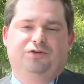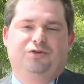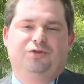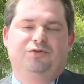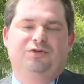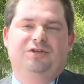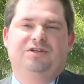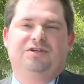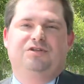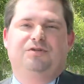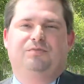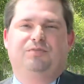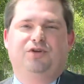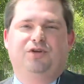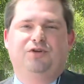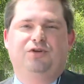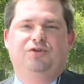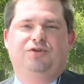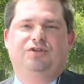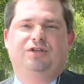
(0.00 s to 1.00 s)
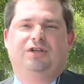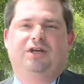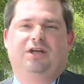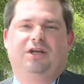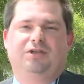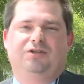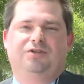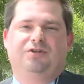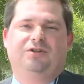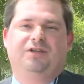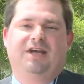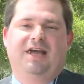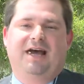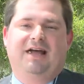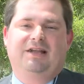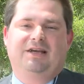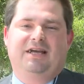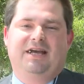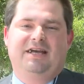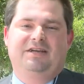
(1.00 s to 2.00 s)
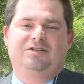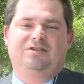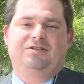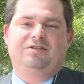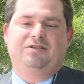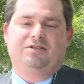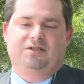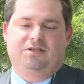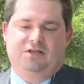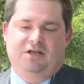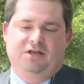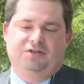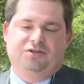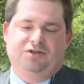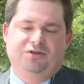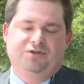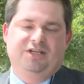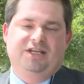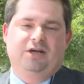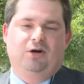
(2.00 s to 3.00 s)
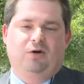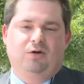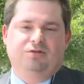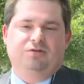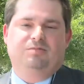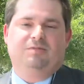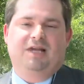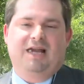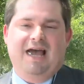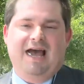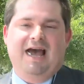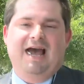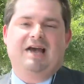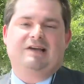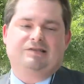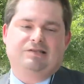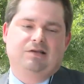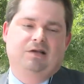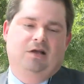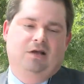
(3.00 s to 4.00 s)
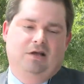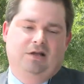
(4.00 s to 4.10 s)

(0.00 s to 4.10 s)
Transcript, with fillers: to this abuse and to the allegations and, and to the ultimate acts